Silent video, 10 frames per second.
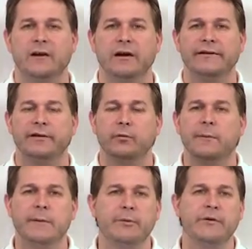All right, so
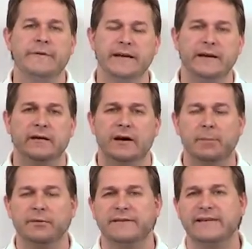remember the
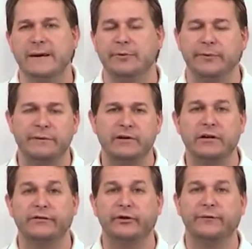couple of examples we've
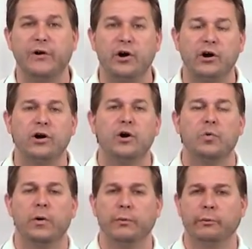done so far,
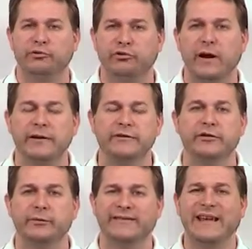what we were trying to
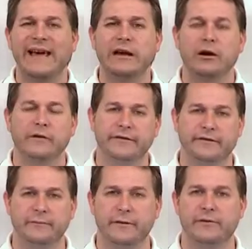do was take our
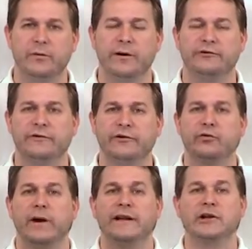system of equations and
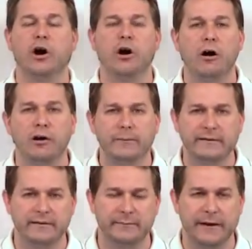create an
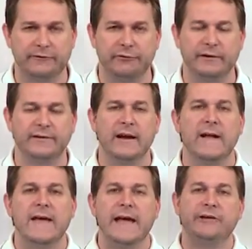augmented matrix
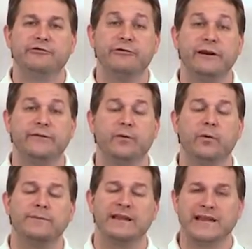and
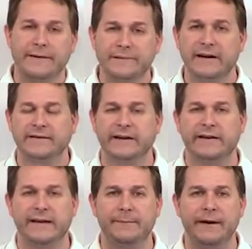transform the left-hand side
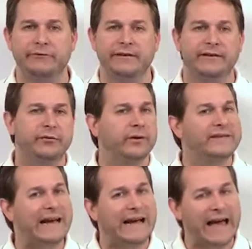of that matrix into a
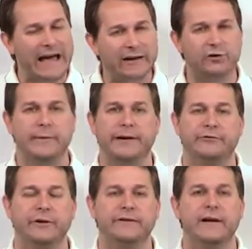diagonal
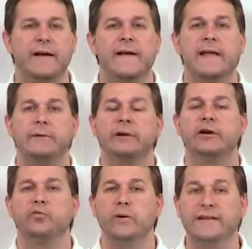matrix, and then we
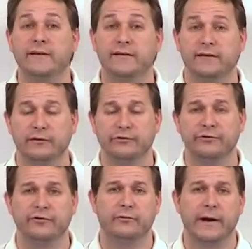can read the
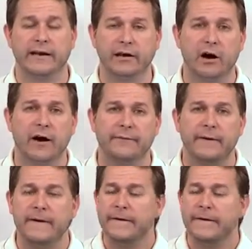solutions directly off.